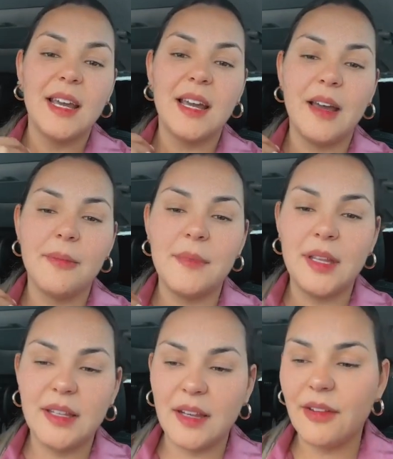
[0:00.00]

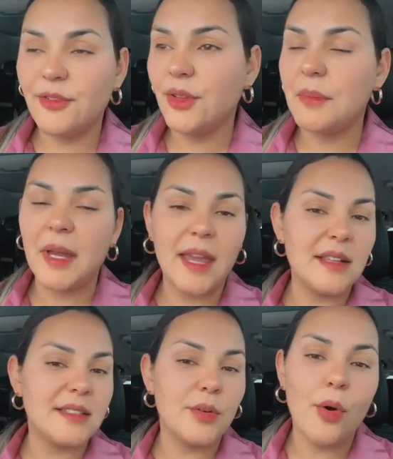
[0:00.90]
And then I feel that my hair
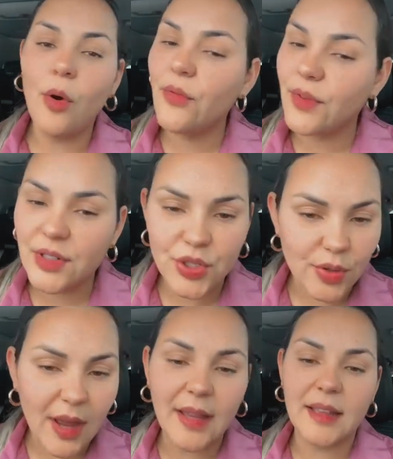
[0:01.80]
is over
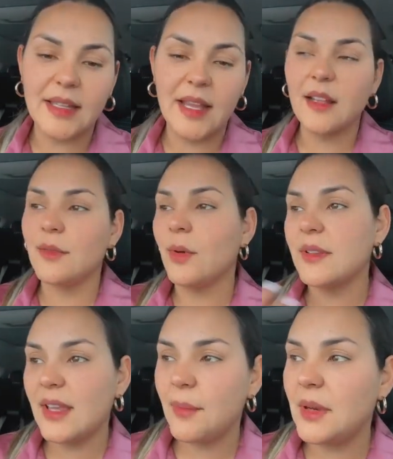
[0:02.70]
dry at the ends.
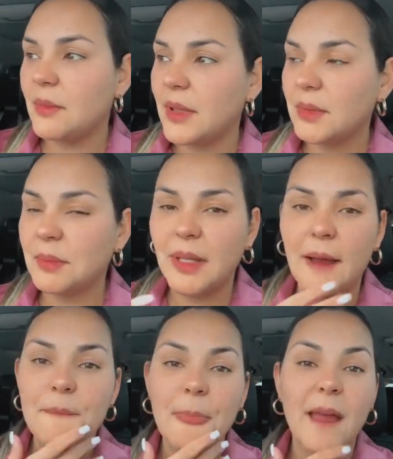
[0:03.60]
What's happening? Blah, blah,
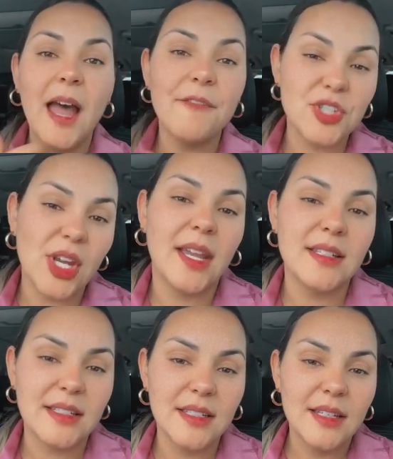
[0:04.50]
blah. I've
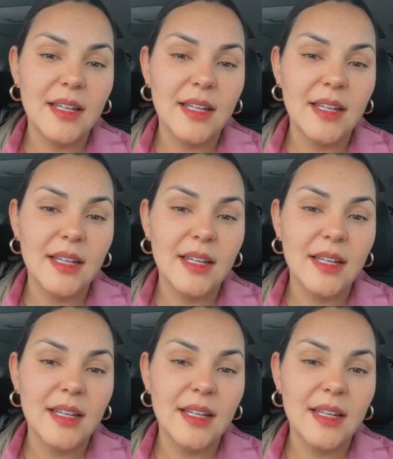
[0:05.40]
checked.